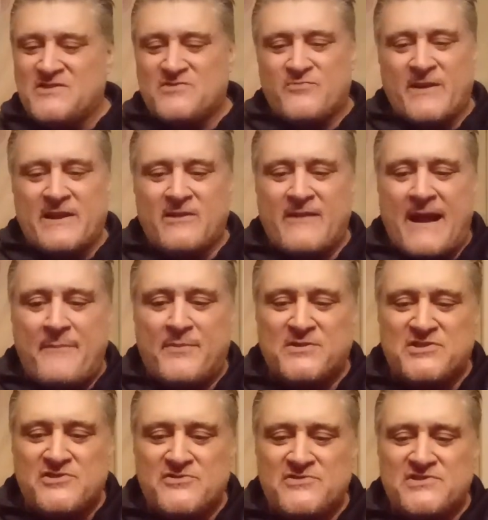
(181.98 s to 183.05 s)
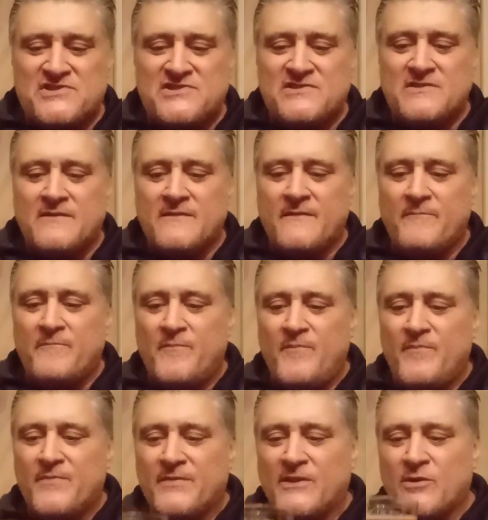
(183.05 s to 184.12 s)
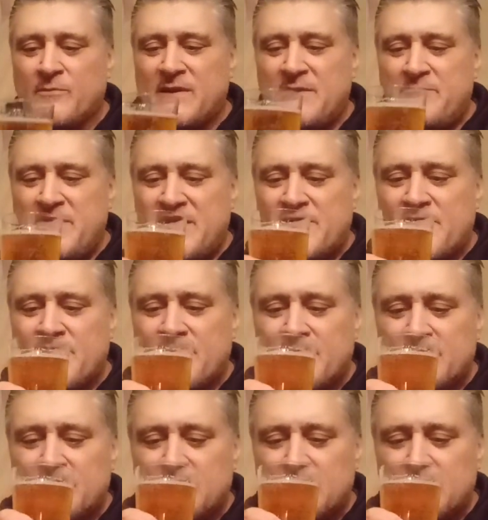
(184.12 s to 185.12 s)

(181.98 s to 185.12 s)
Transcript: just regular apple juice, a little bit of beer,